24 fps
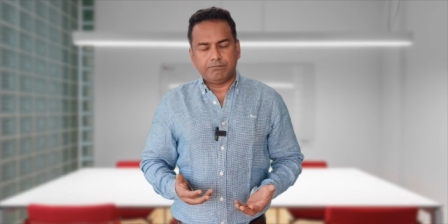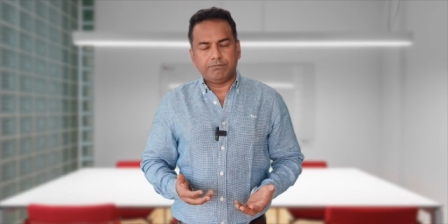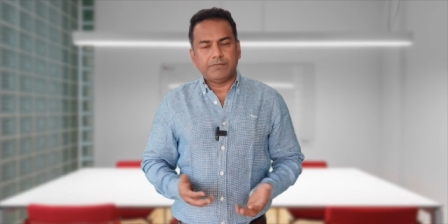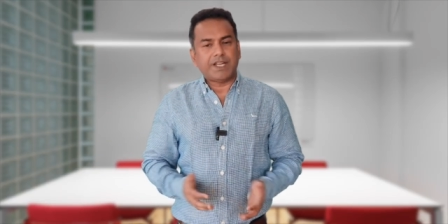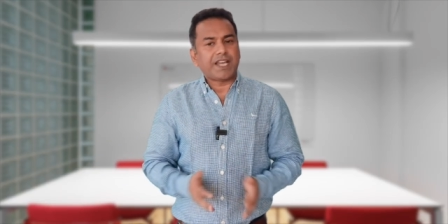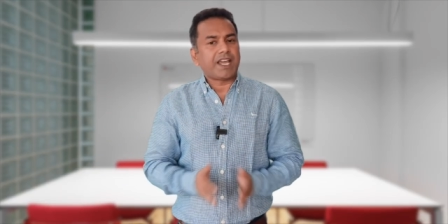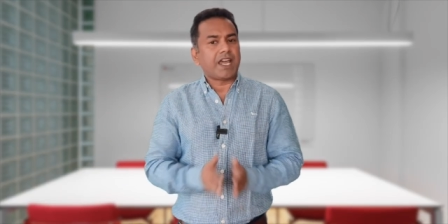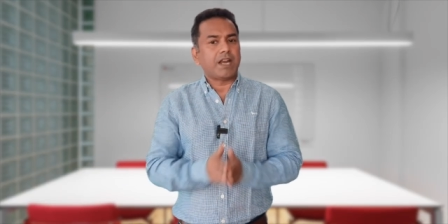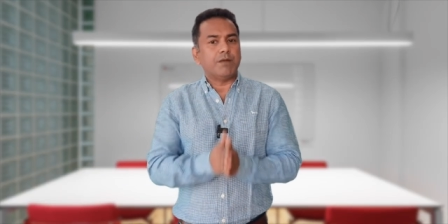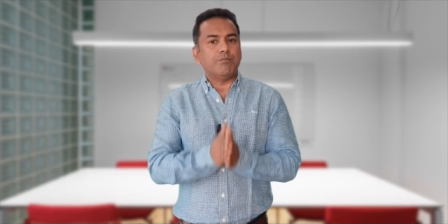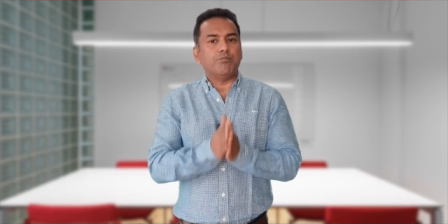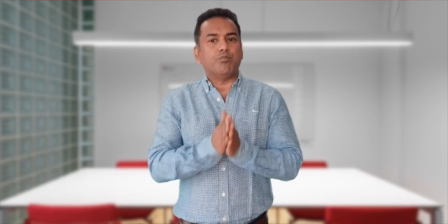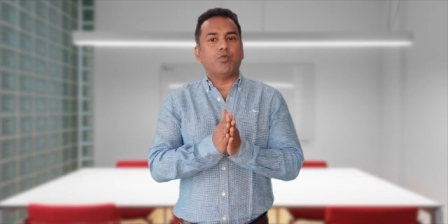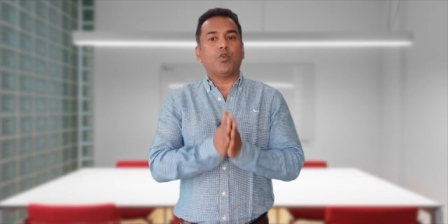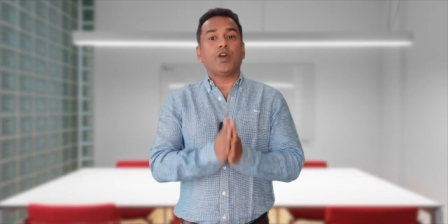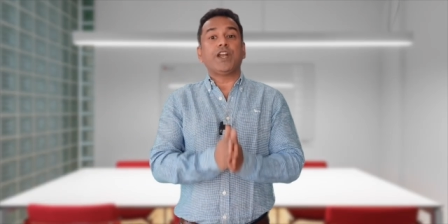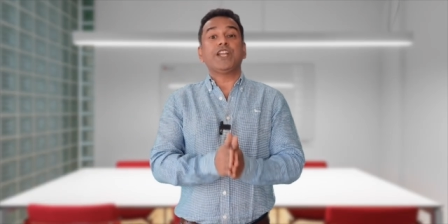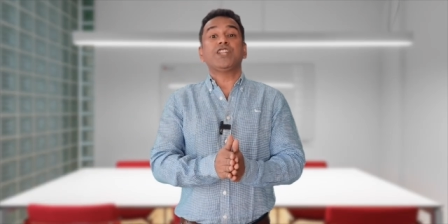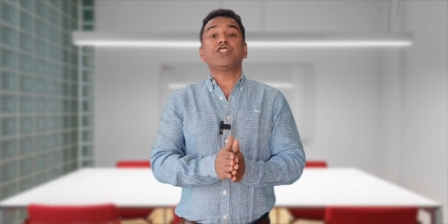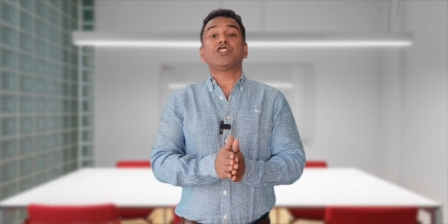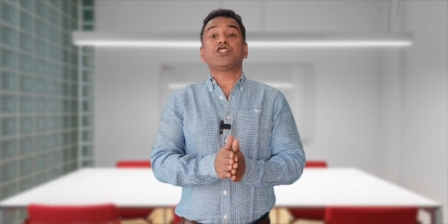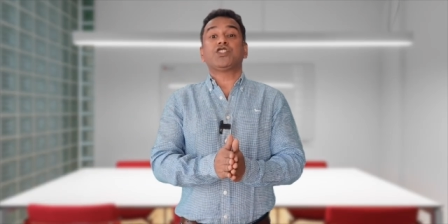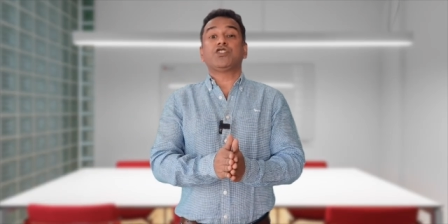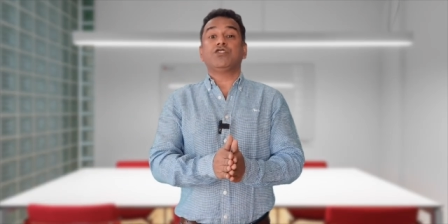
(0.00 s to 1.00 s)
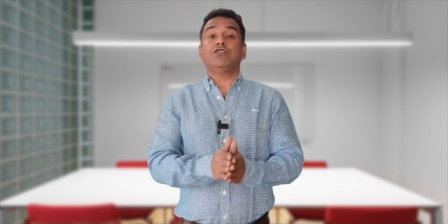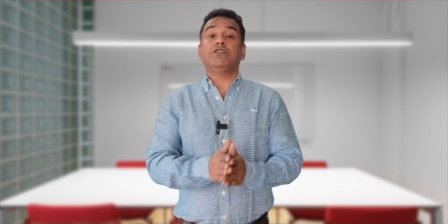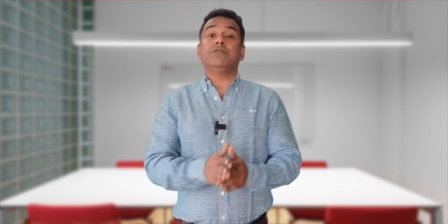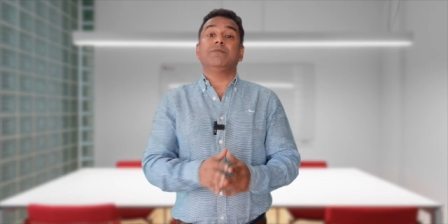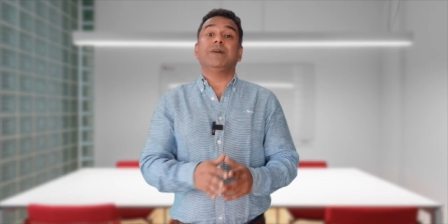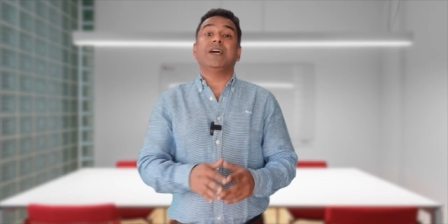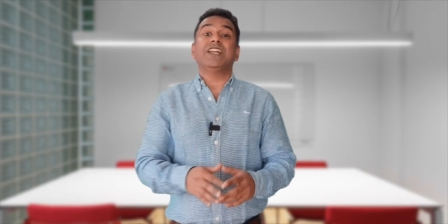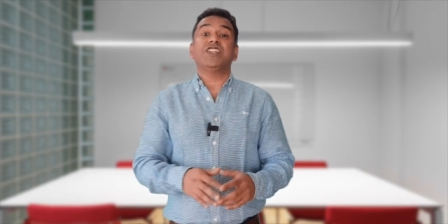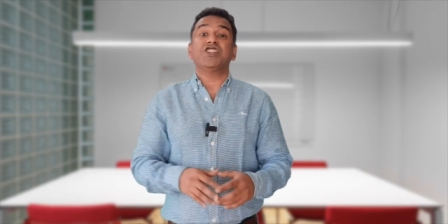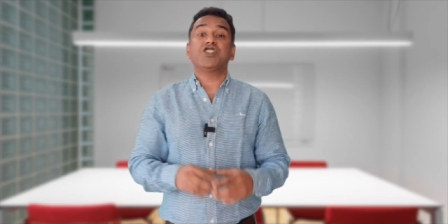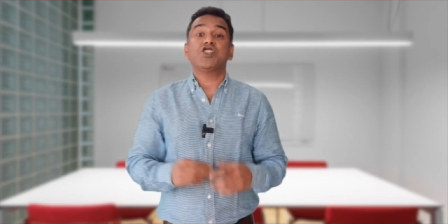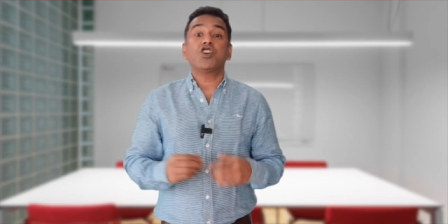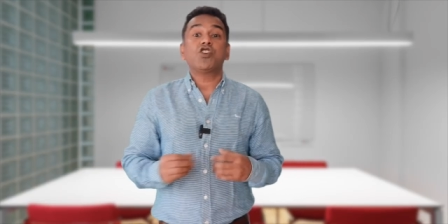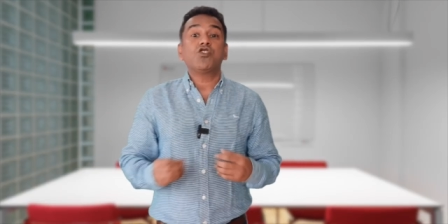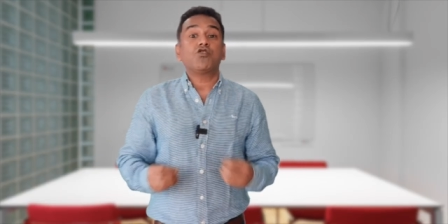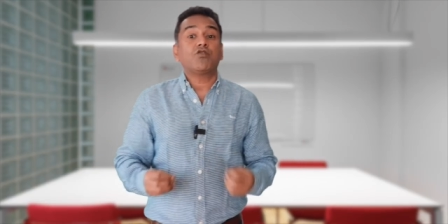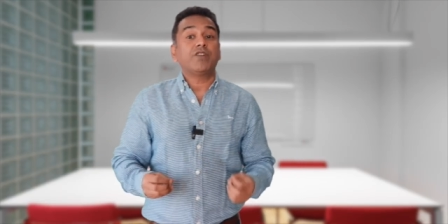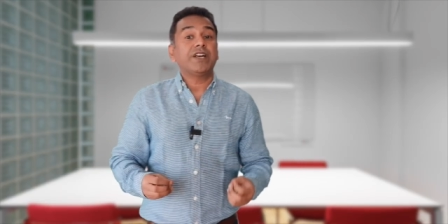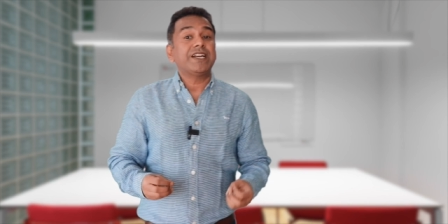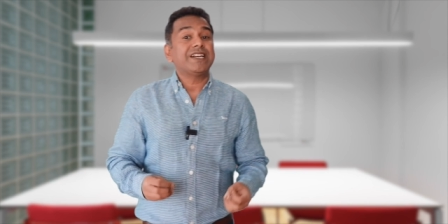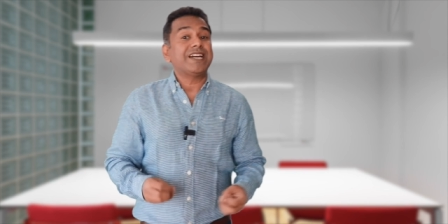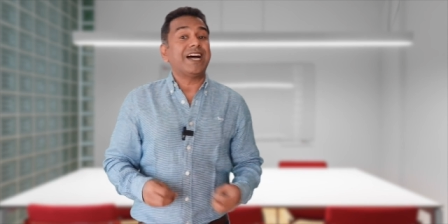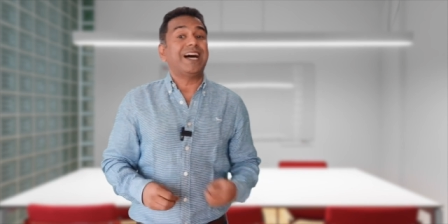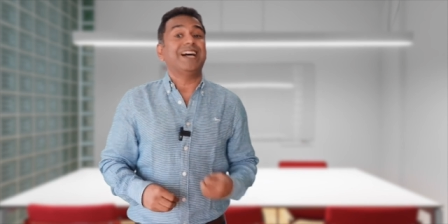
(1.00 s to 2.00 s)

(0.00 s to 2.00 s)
they can brainstorm and generate